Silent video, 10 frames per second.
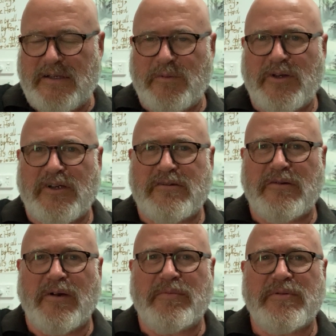When I
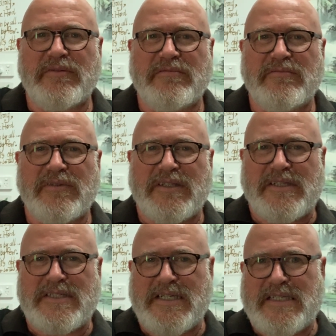grew up in the
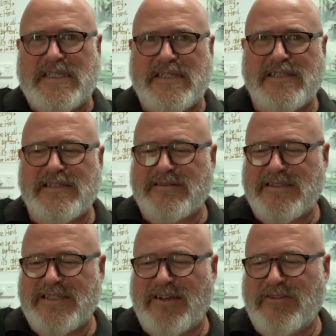60s and the
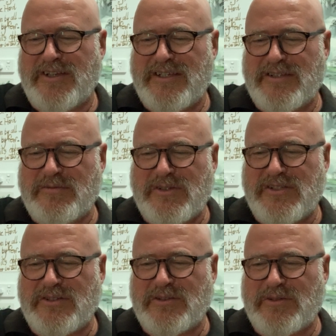70s, there was
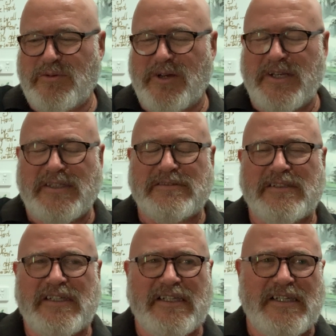still quite
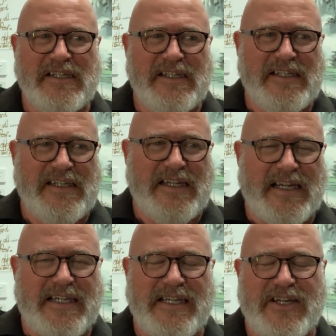a a
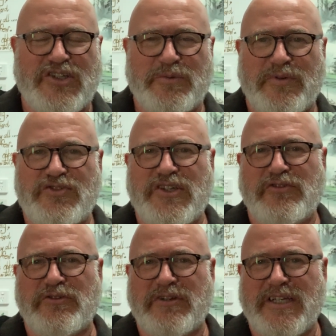connection with
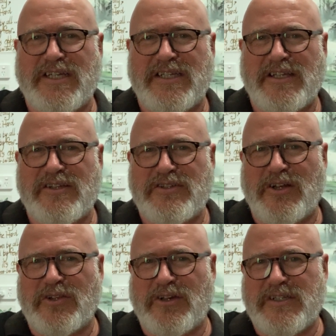chivalry and those
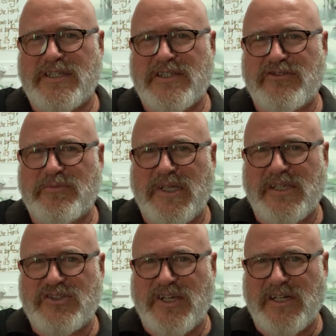old ideas of being
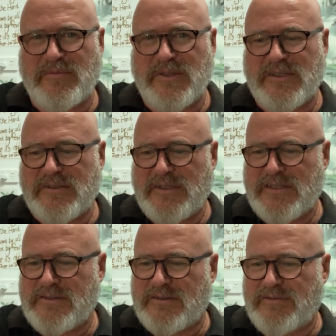a gentleman and
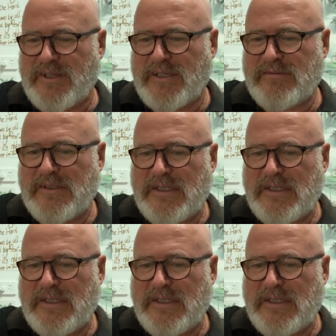that sort of thing,